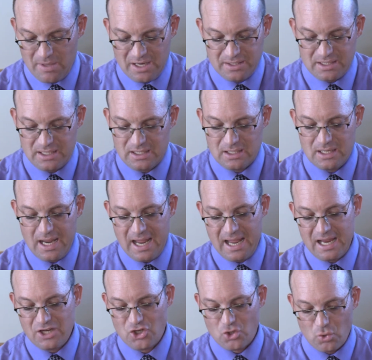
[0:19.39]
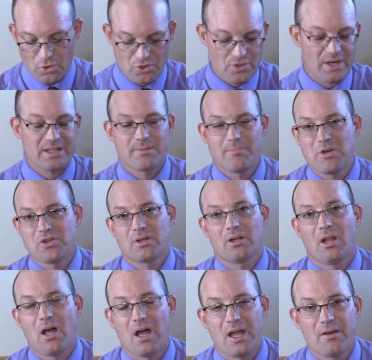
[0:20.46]
that needed a short transmission
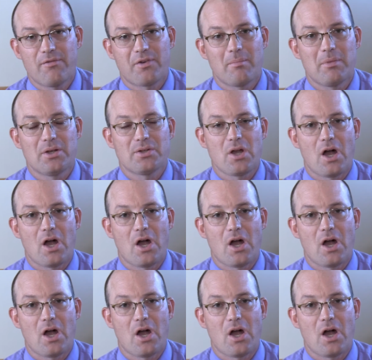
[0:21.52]
line from a,